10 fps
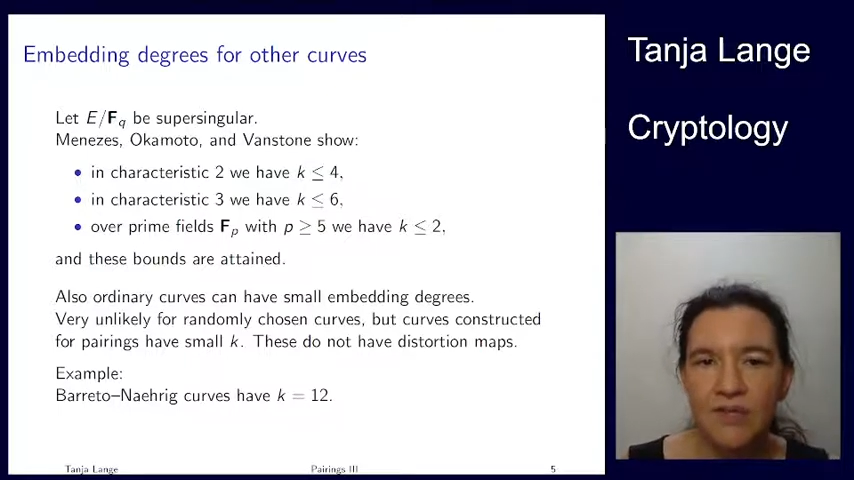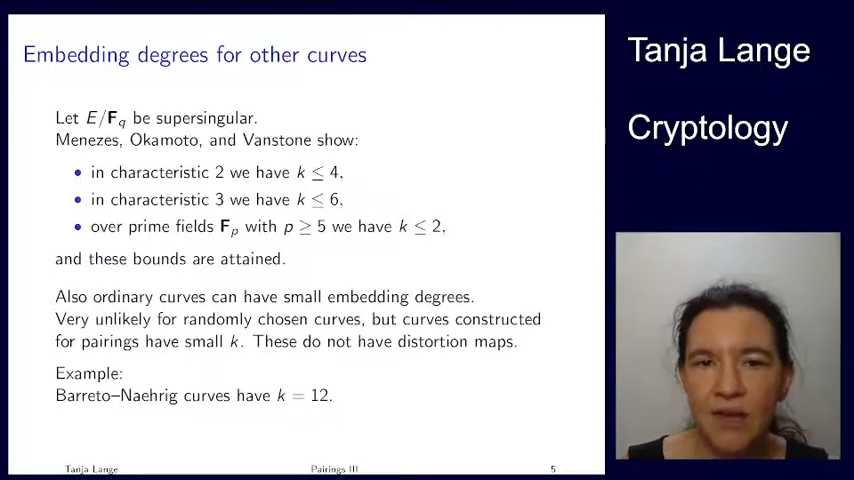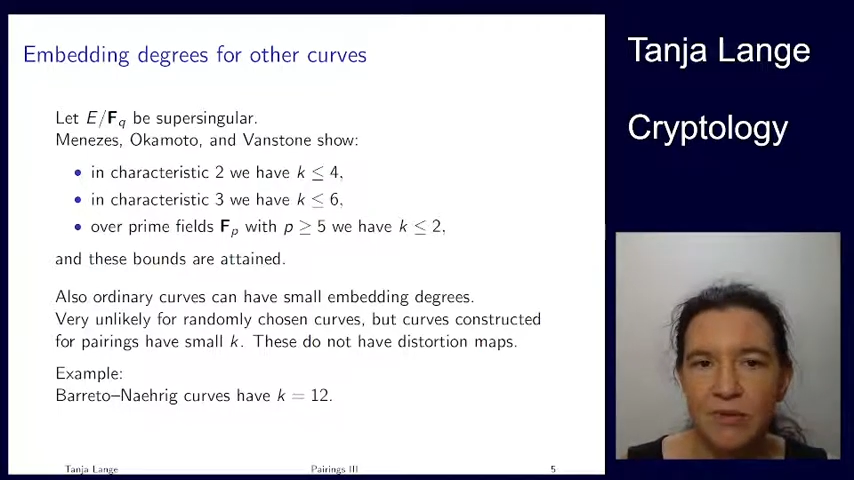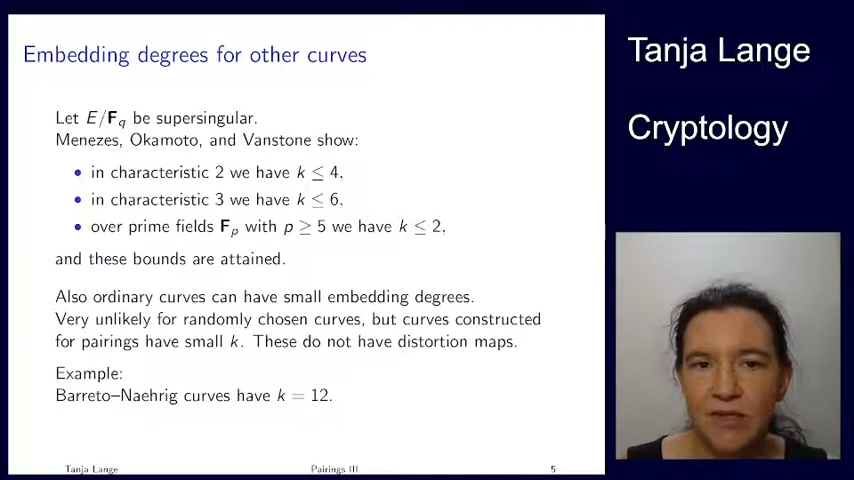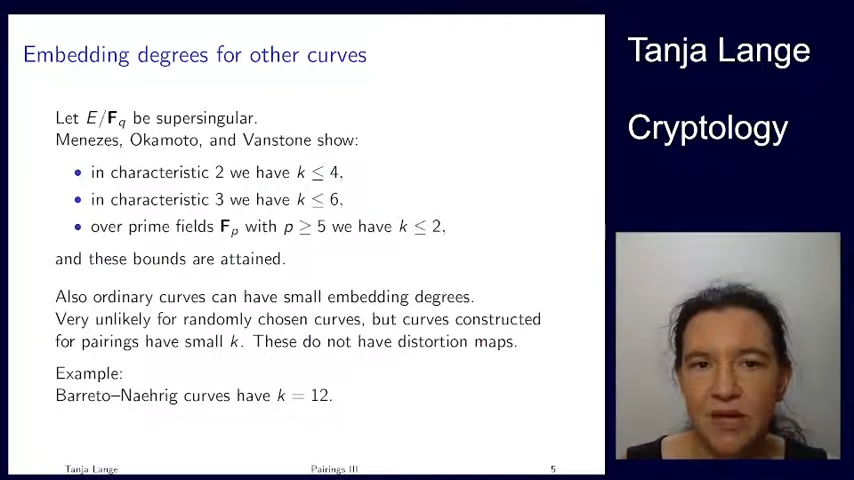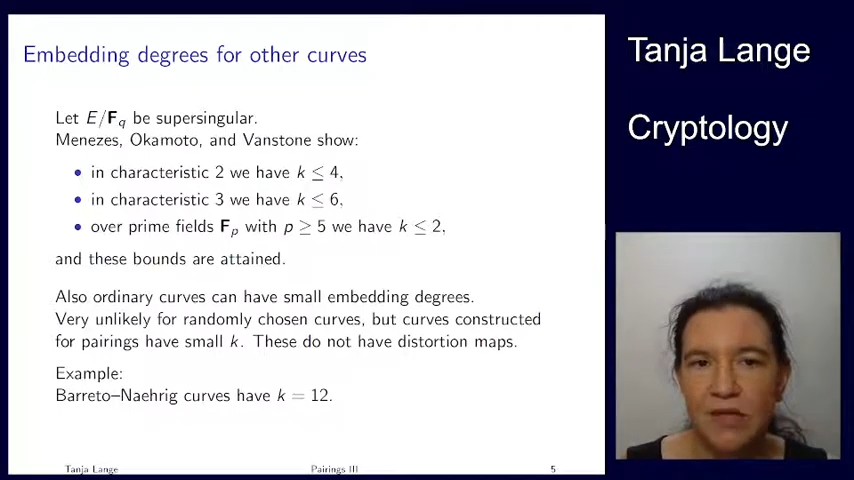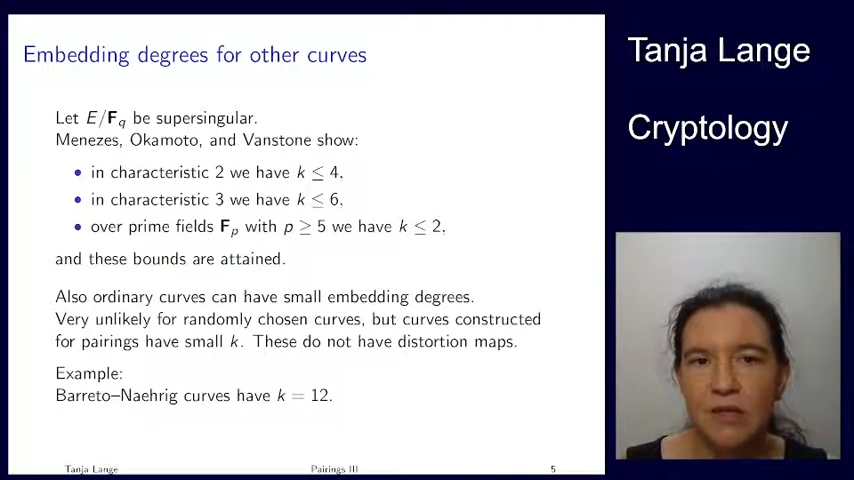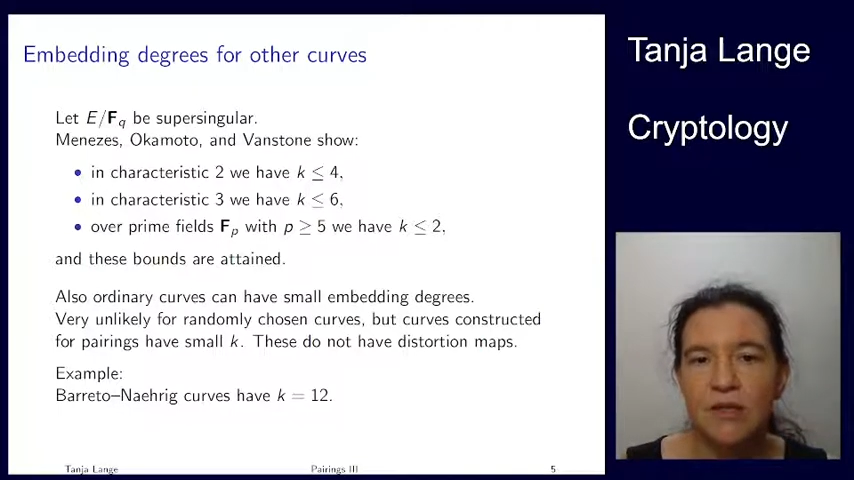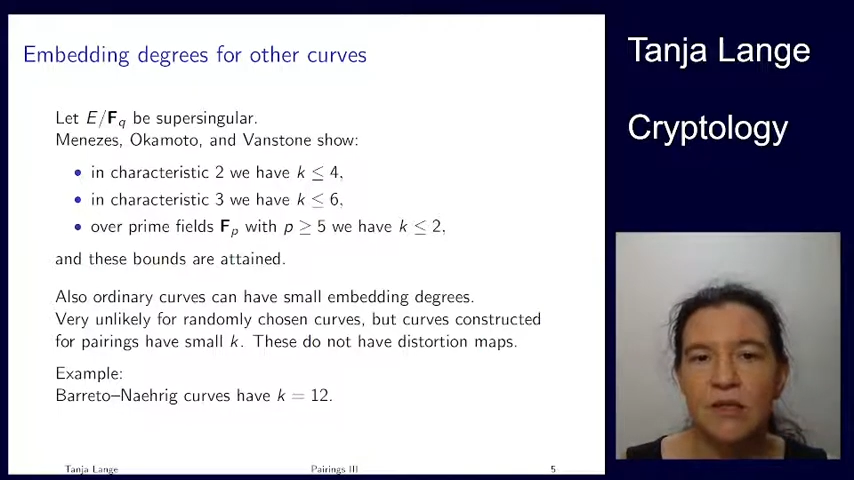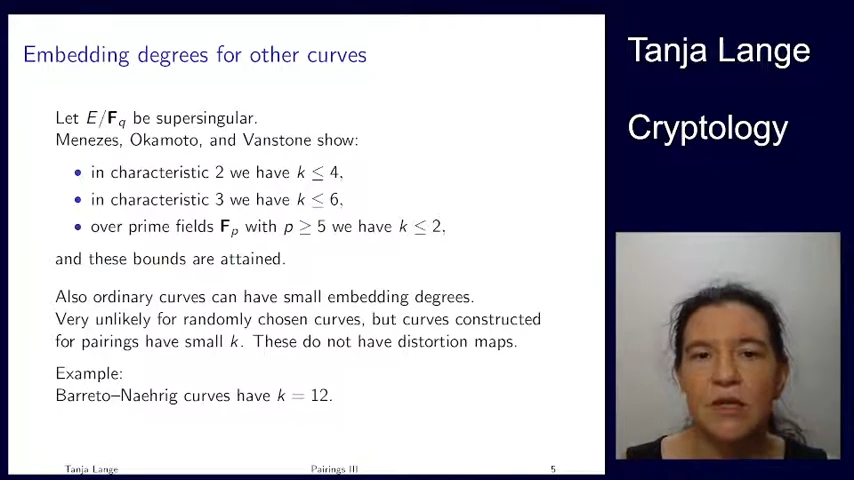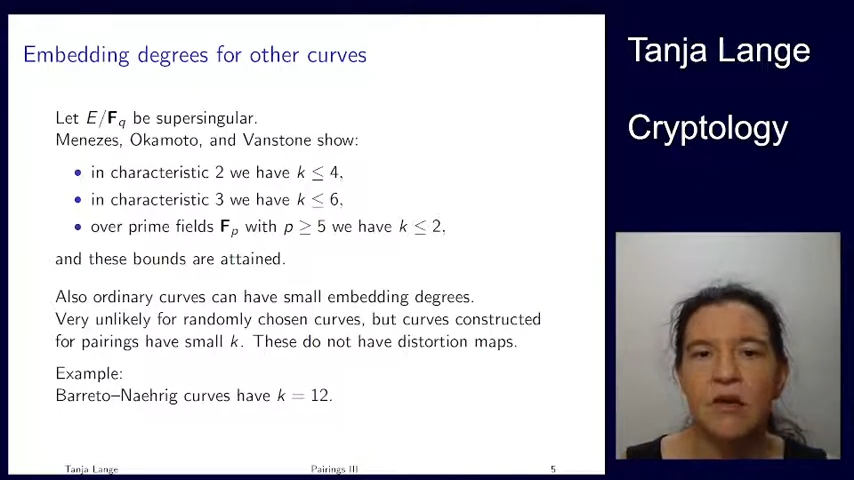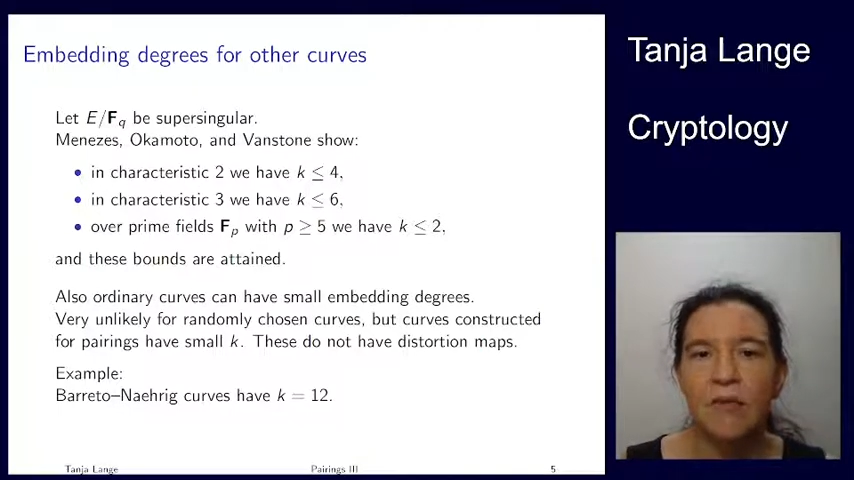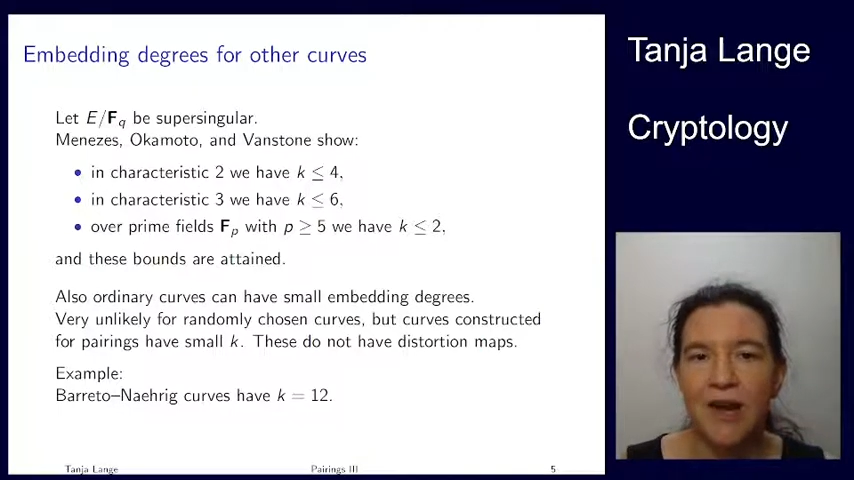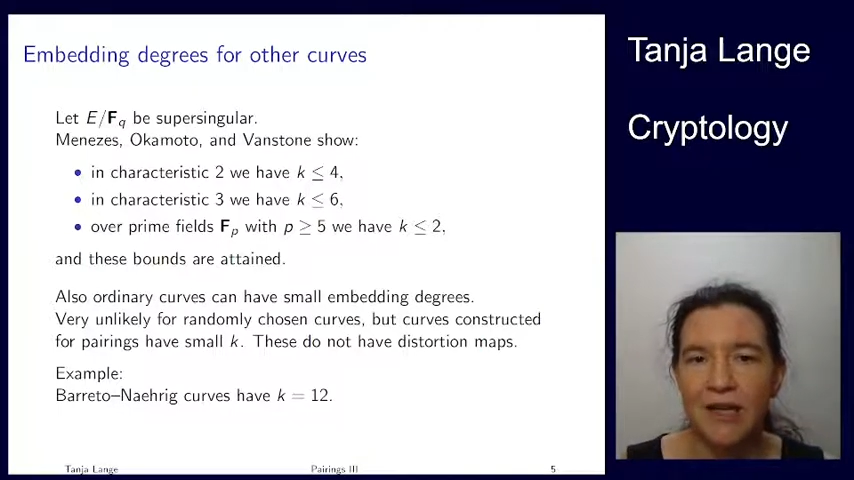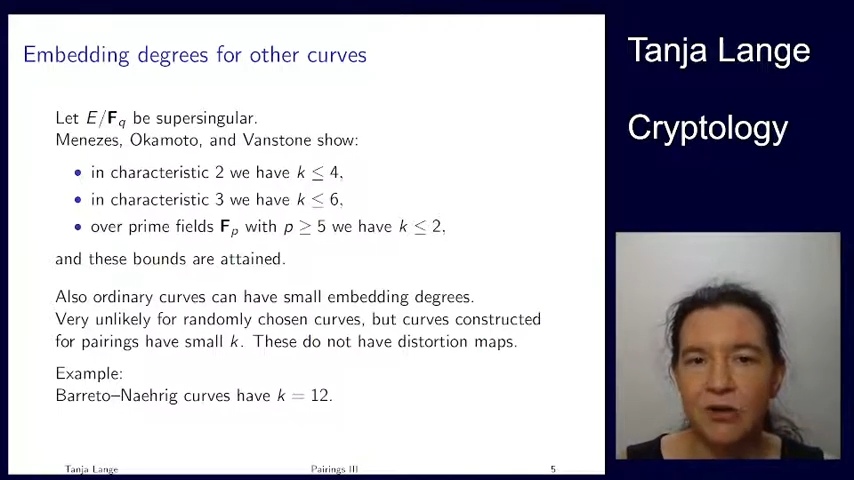some standards
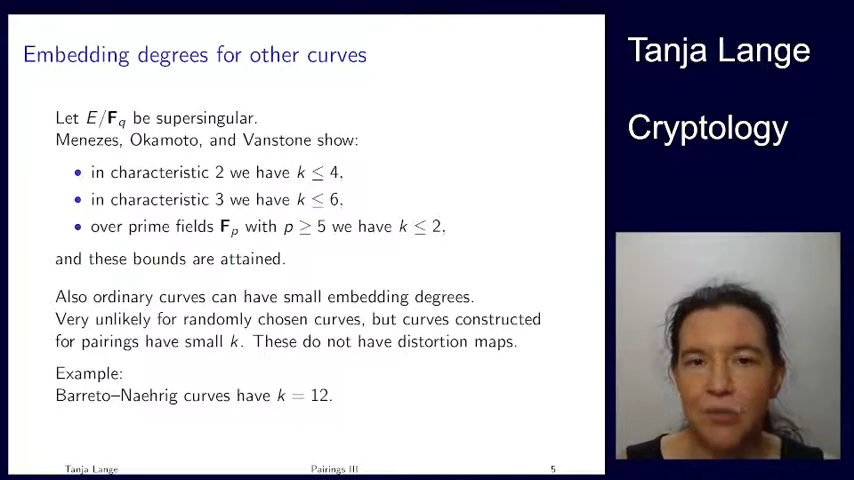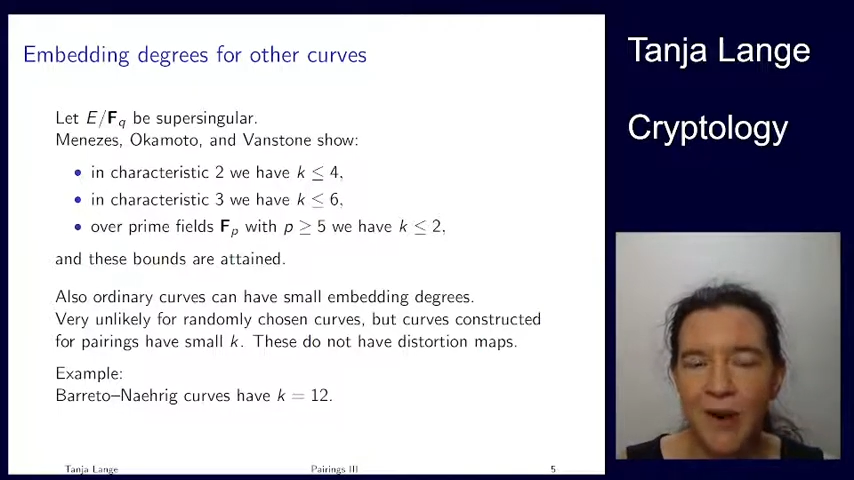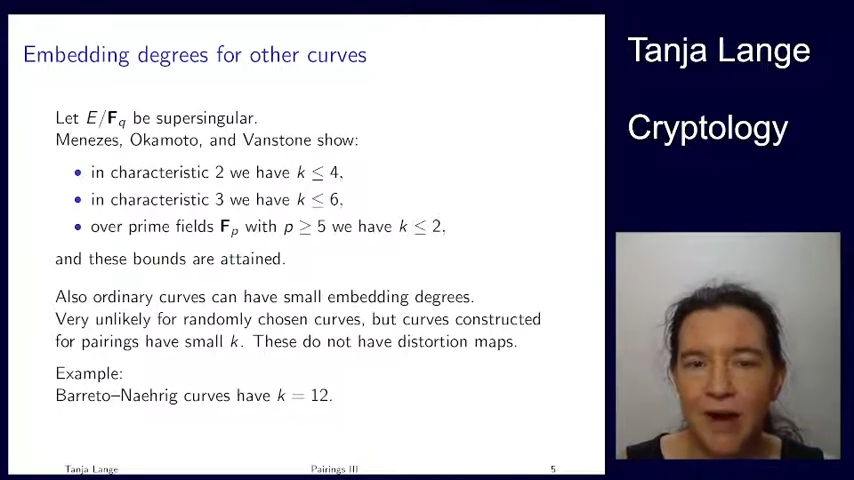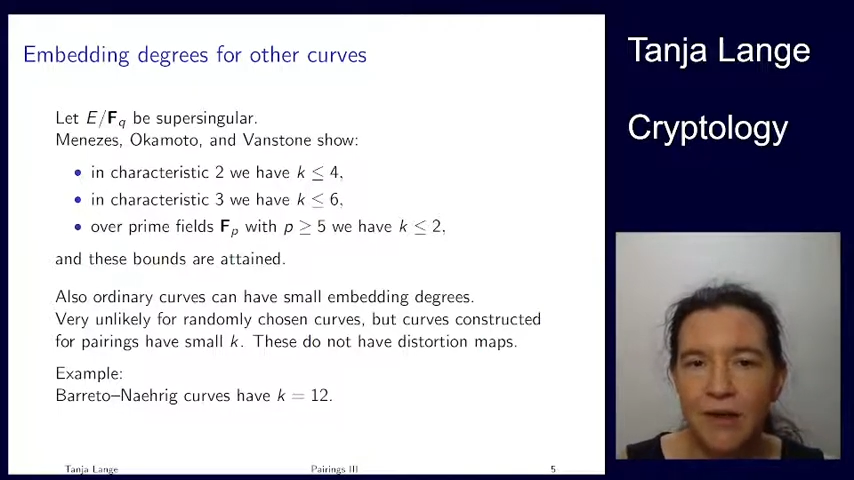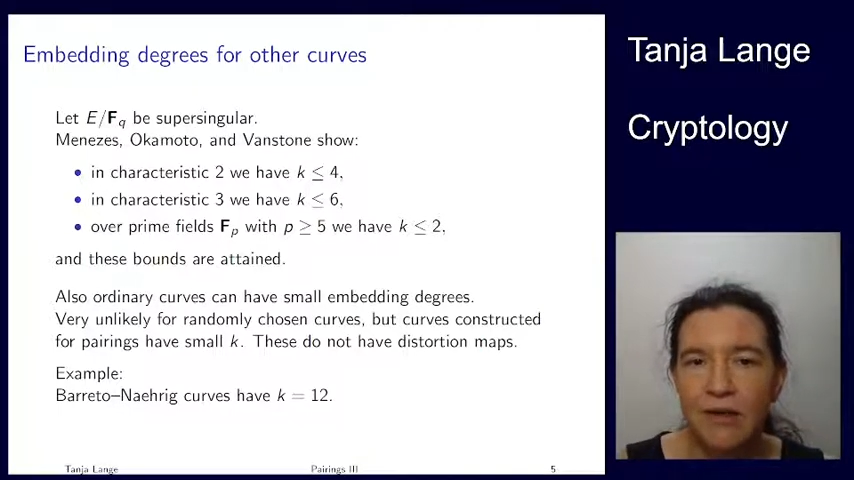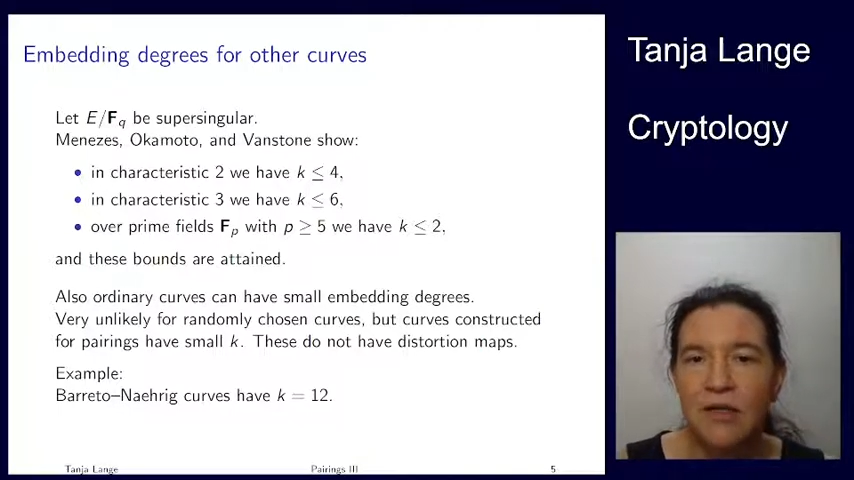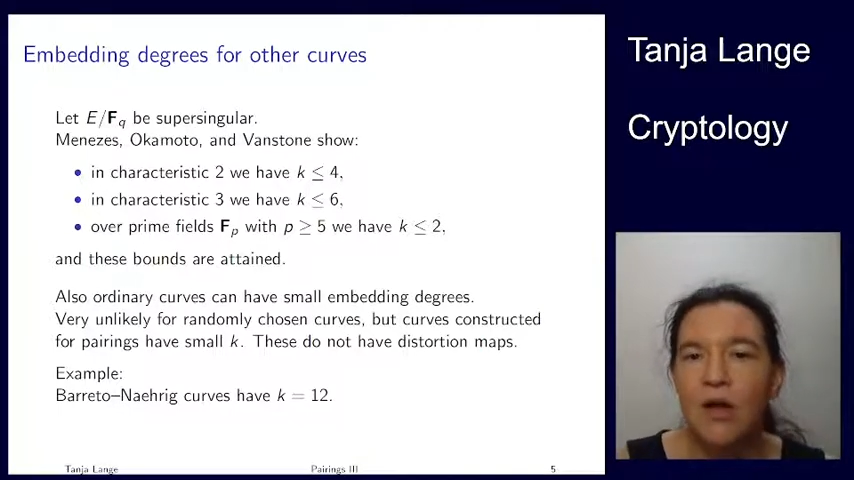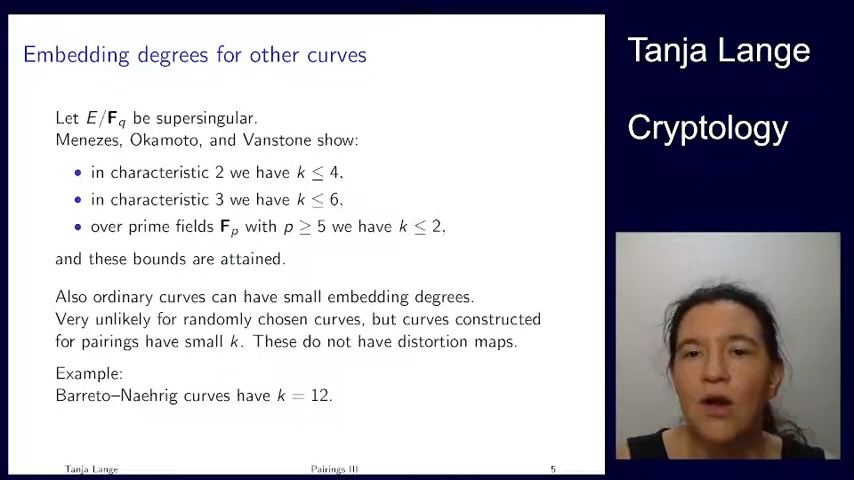related to pairings.